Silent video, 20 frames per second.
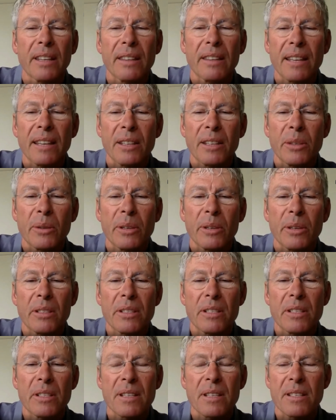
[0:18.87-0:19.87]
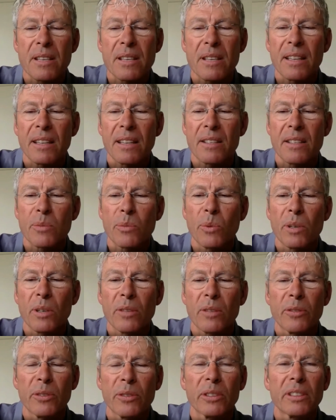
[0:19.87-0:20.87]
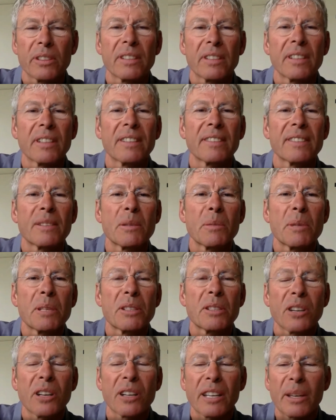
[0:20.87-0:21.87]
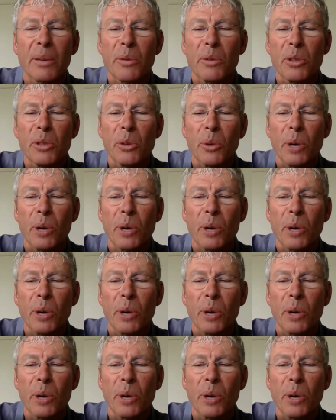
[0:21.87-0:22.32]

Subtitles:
Thank you, Iris. It's wonderful to be talking with you.